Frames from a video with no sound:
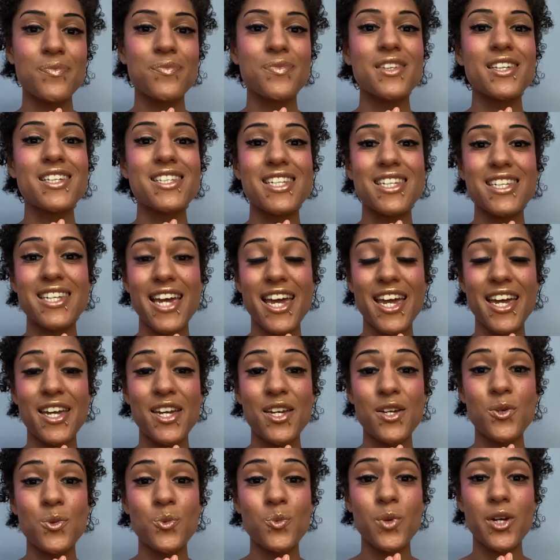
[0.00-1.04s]
Today,
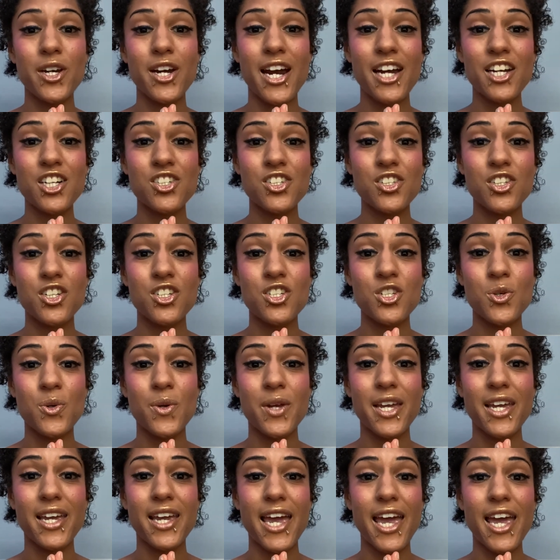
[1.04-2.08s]
we are actually
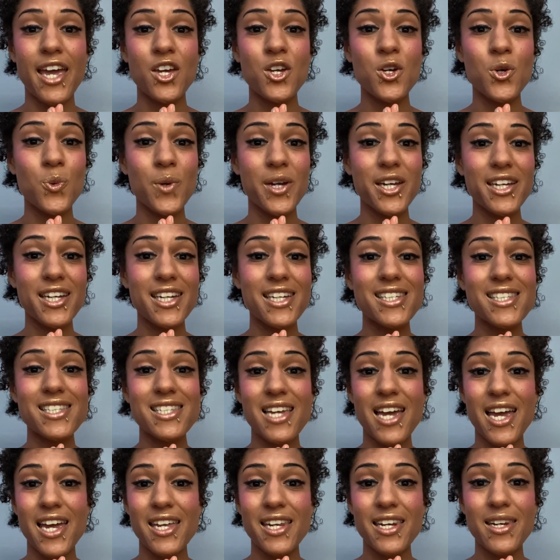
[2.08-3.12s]
doing a quick
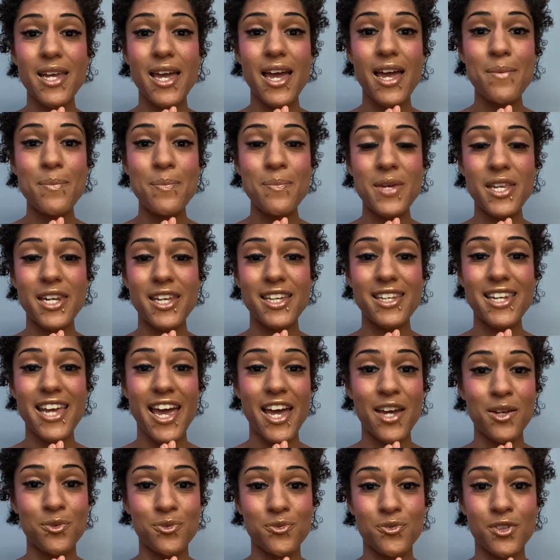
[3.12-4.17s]
10-minute
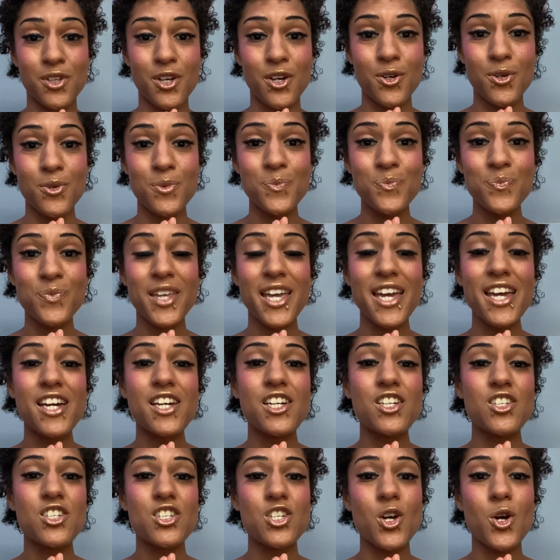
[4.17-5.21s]
head flow.
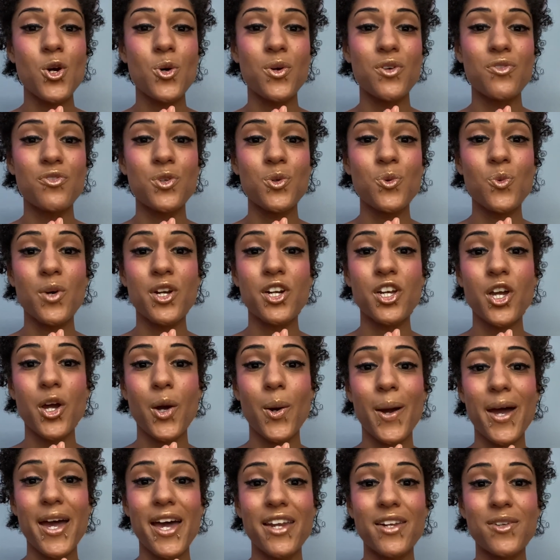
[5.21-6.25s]
So if you want to go
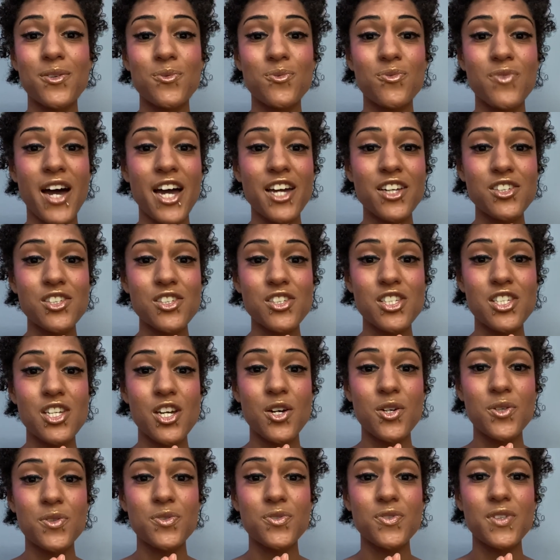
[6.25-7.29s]
ahead and find
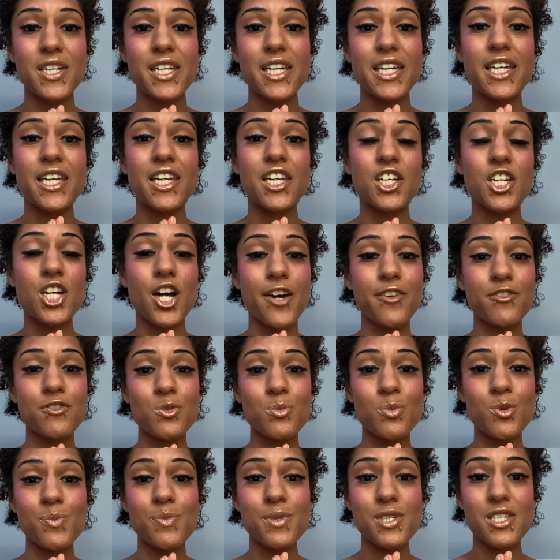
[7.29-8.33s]
yourself in a
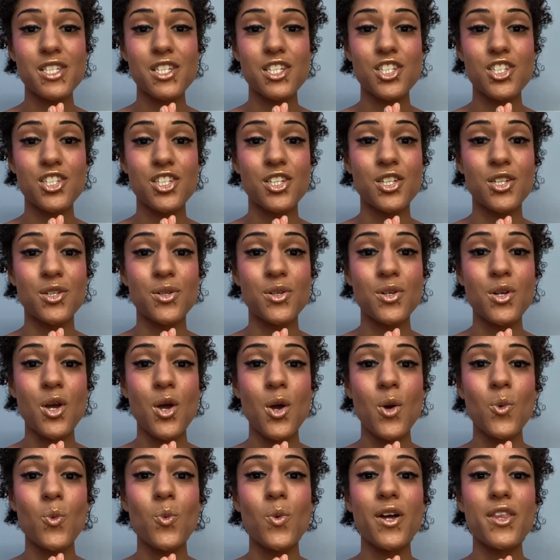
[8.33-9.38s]
comfortable position,
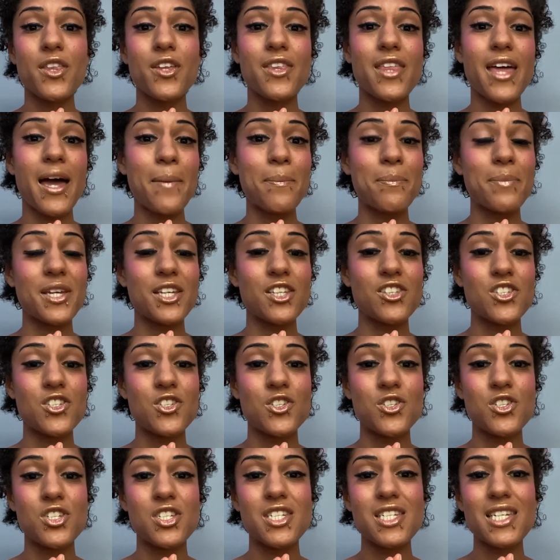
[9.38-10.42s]
whether that means you're
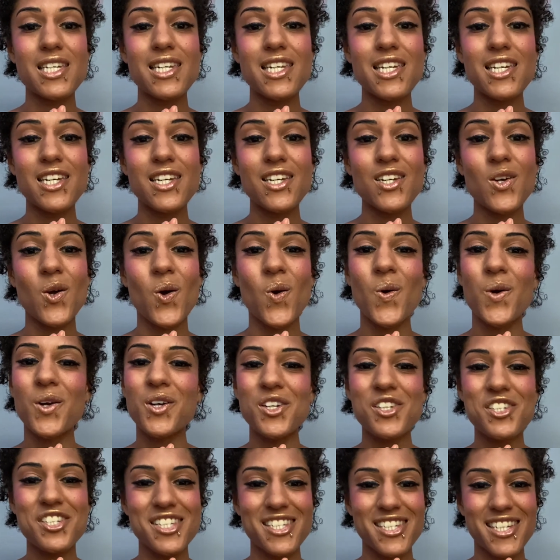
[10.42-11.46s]
sitting or you're
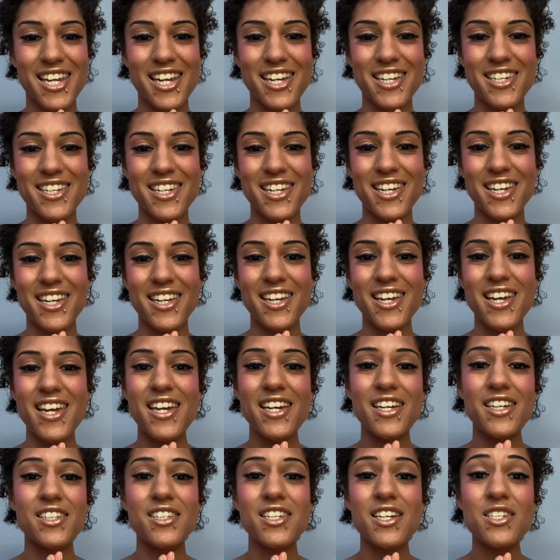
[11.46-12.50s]
standing,
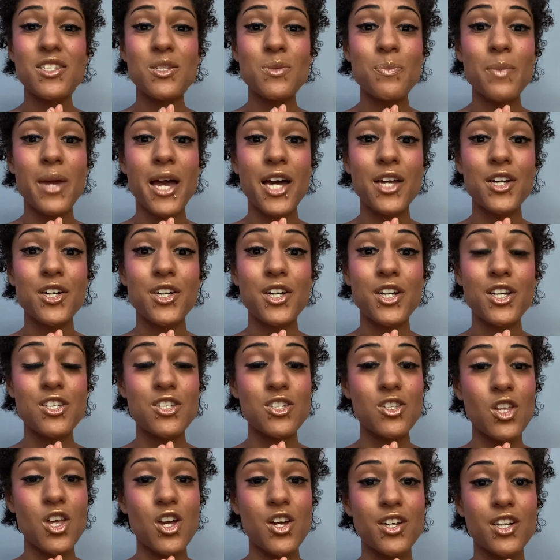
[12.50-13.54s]
it doesn't matter as
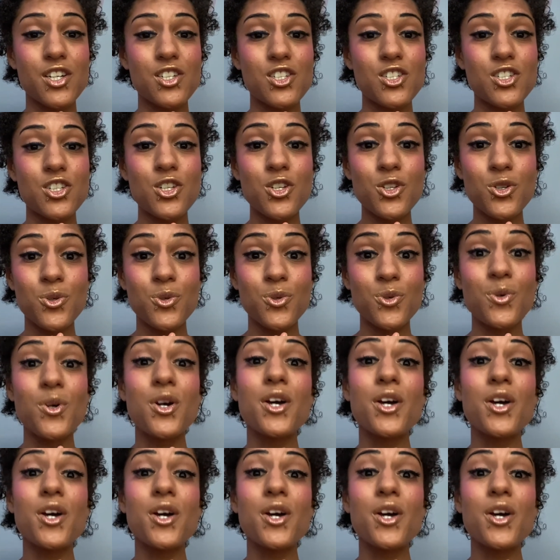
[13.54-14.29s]
long as you